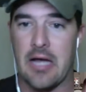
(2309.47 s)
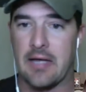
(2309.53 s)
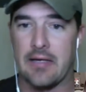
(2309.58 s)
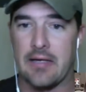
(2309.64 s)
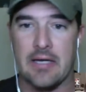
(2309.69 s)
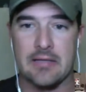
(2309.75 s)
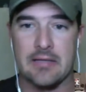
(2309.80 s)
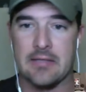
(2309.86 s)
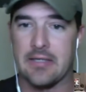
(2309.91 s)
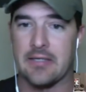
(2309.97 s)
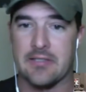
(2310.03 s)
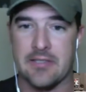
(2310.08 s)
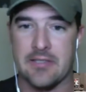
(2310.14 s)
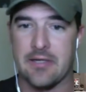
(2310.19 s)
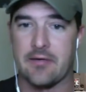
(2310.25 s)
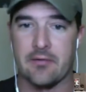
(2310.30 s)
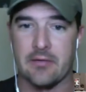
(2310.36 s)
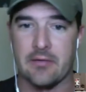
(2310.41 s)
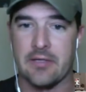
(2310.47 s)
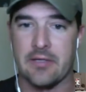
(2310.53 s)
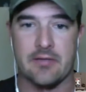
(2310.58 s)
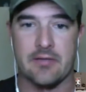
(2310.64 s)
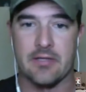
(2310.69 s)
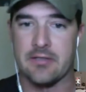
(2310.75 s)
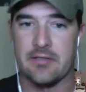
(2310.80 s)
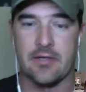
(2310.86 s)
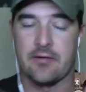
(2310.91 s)
and not the extended release. The
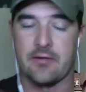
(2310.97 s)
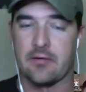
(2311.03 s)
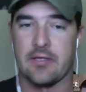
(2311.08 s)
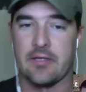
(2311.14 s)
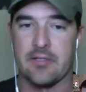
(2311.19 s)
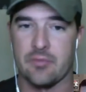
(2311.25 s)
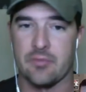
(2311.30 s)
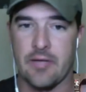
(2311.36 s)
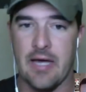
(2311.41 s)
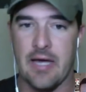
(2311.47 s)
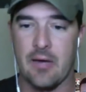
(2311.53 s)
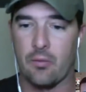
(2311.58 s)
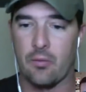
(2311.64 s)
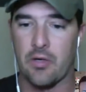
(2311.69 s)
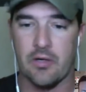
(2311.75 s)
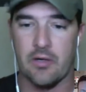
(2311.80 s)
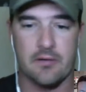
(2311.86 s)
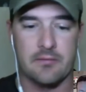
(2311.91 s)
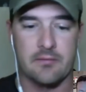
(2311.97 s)
extended release would not work.